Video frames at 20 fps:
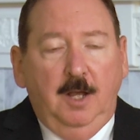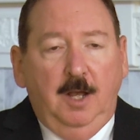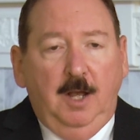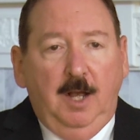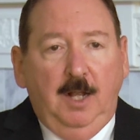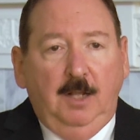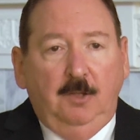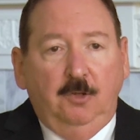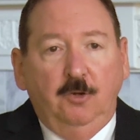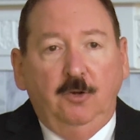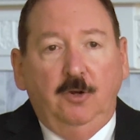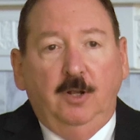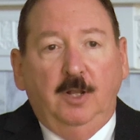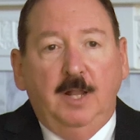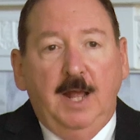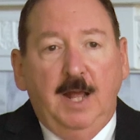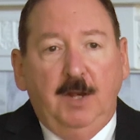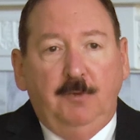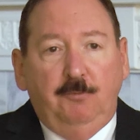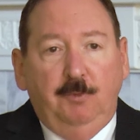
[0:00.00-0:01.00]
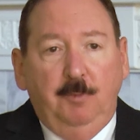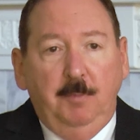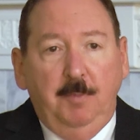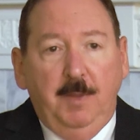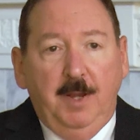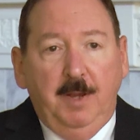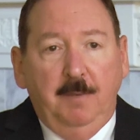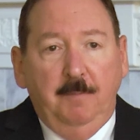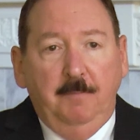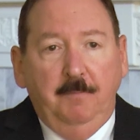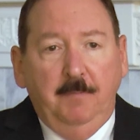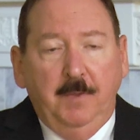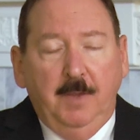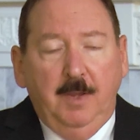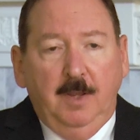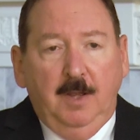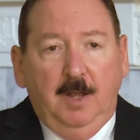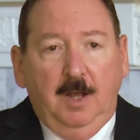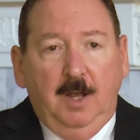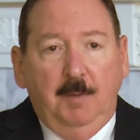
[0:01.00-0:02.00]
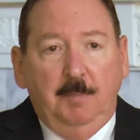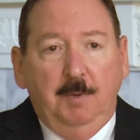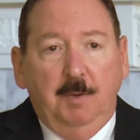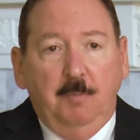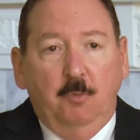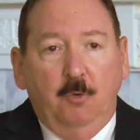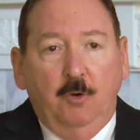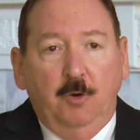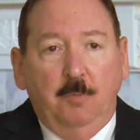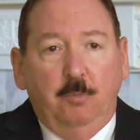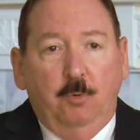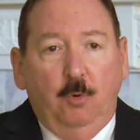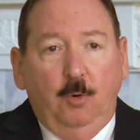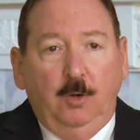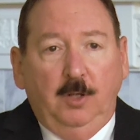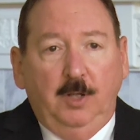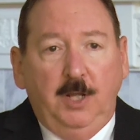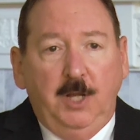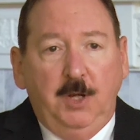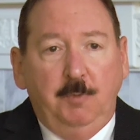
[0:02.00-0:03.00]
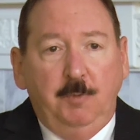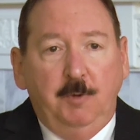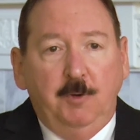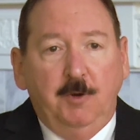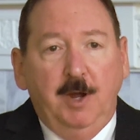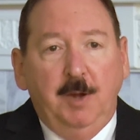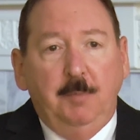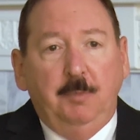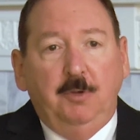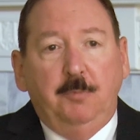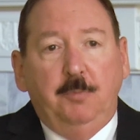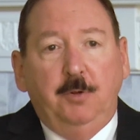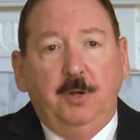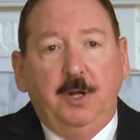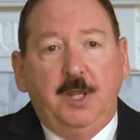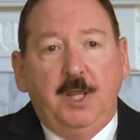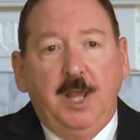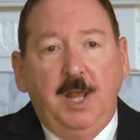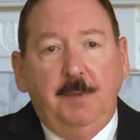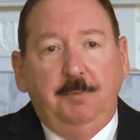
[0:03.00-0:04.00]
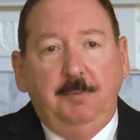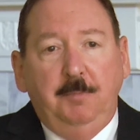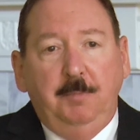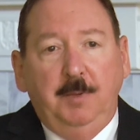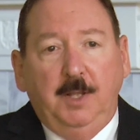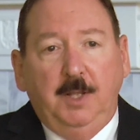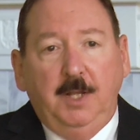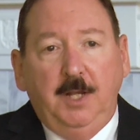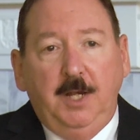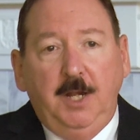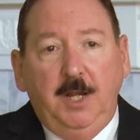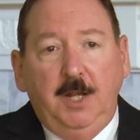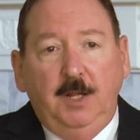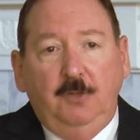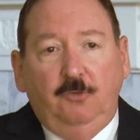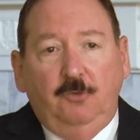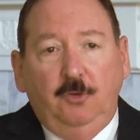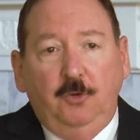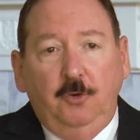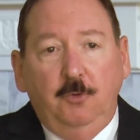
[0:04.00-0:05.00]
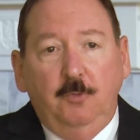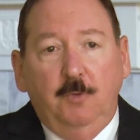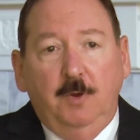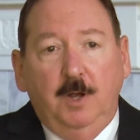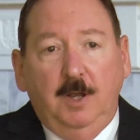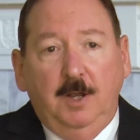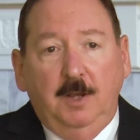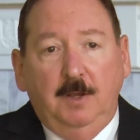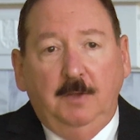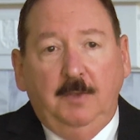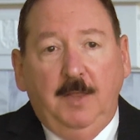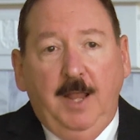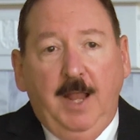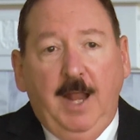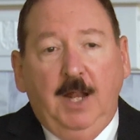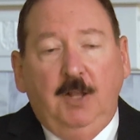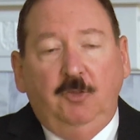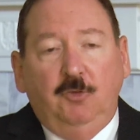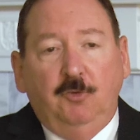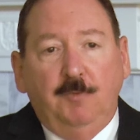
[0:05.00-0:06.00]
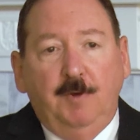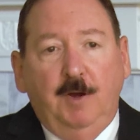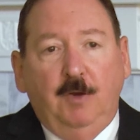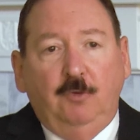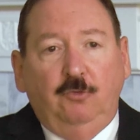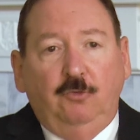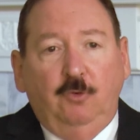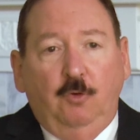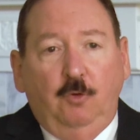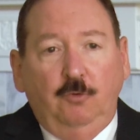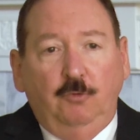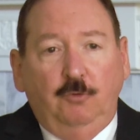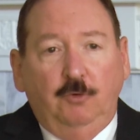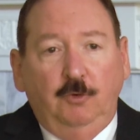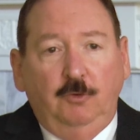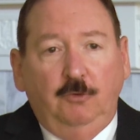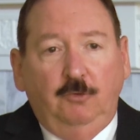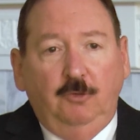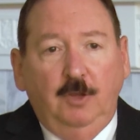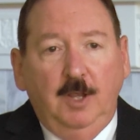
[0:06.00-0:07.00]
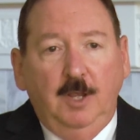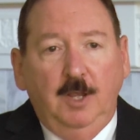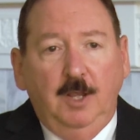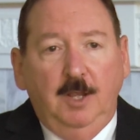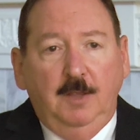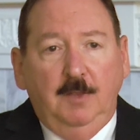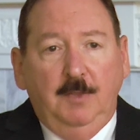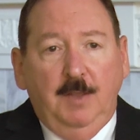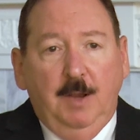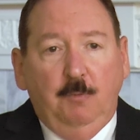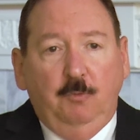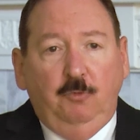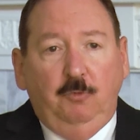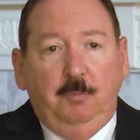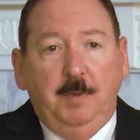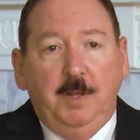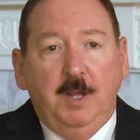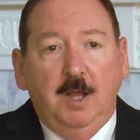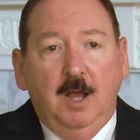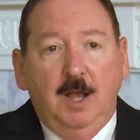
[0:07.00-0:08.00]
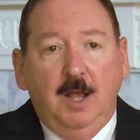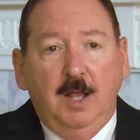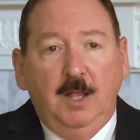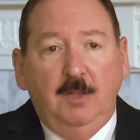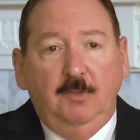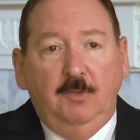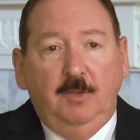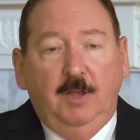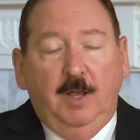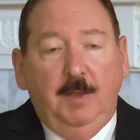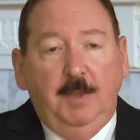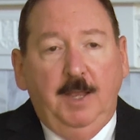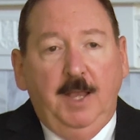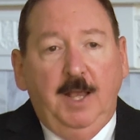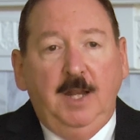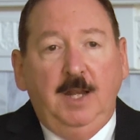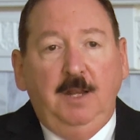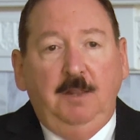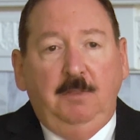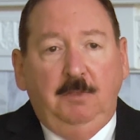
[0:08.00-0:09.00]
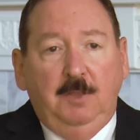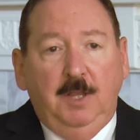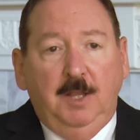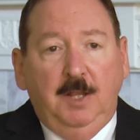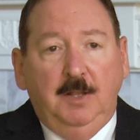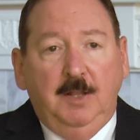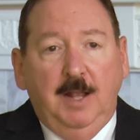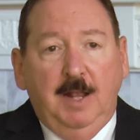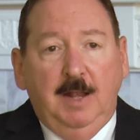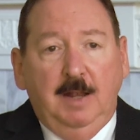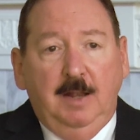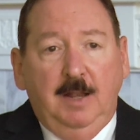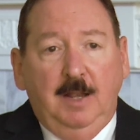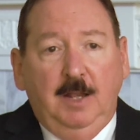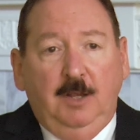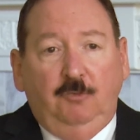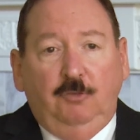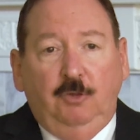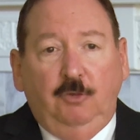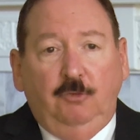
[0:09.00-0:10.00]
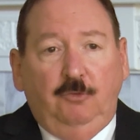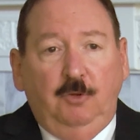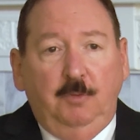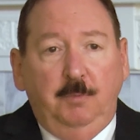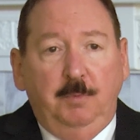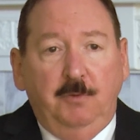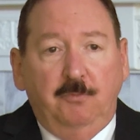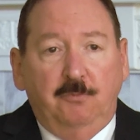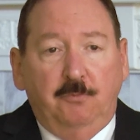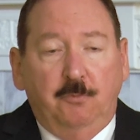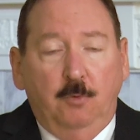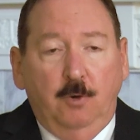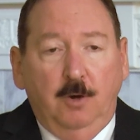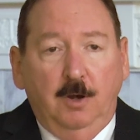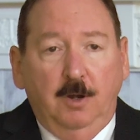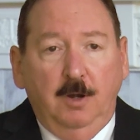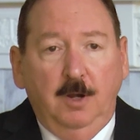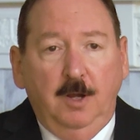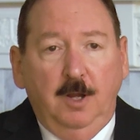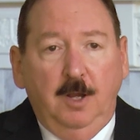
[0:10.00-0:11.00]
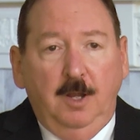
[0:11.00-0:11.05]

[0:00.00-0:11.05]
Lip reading: I learned a lot from them. But more importantly, we were able to put a capability into the hands of our soldiers that was beyond anything that existed before.